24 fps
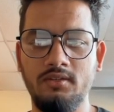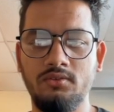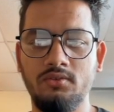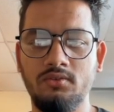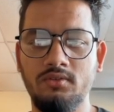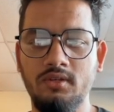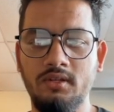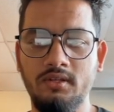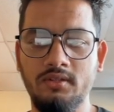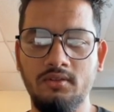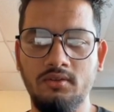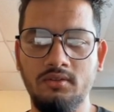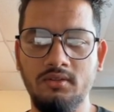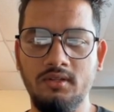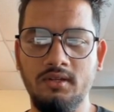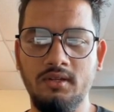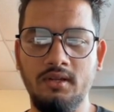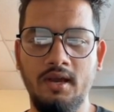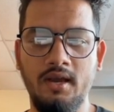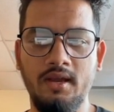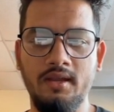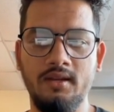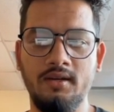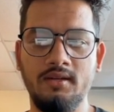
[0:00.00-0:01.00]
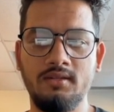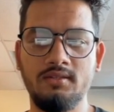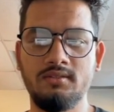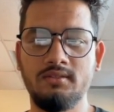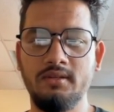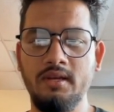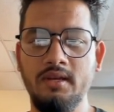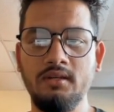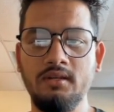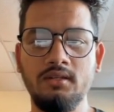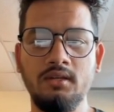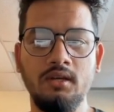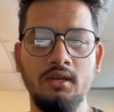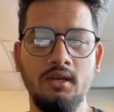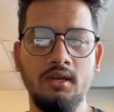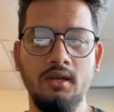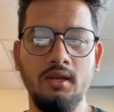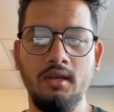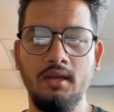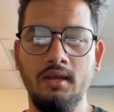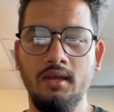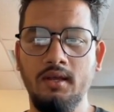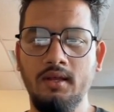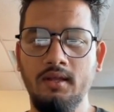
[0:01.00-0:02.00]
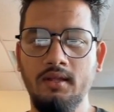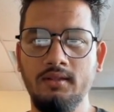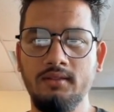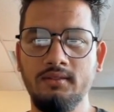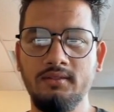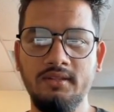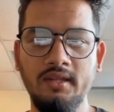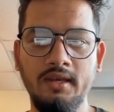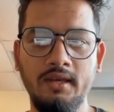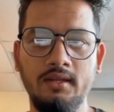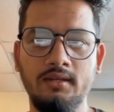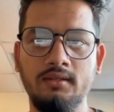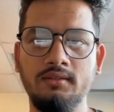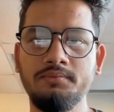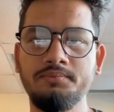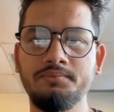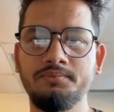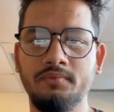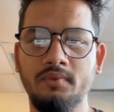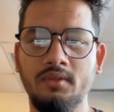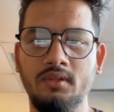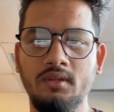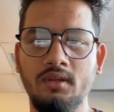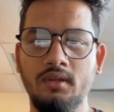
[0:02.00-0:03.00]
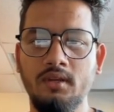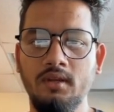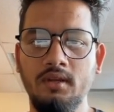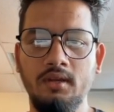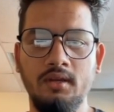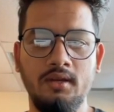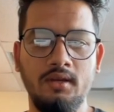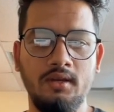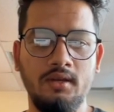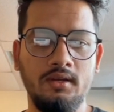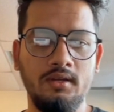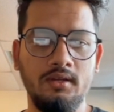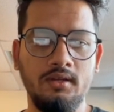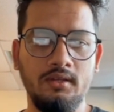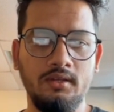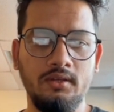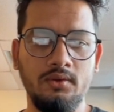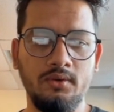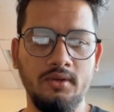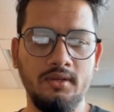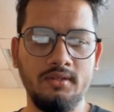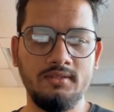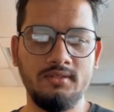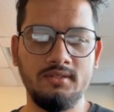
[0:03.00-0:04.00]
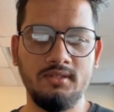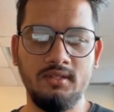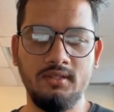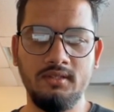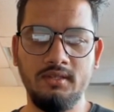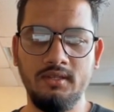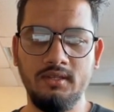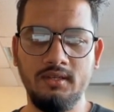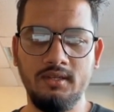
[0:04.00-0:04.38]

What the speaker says: to click on the I understand. Then you can see the data,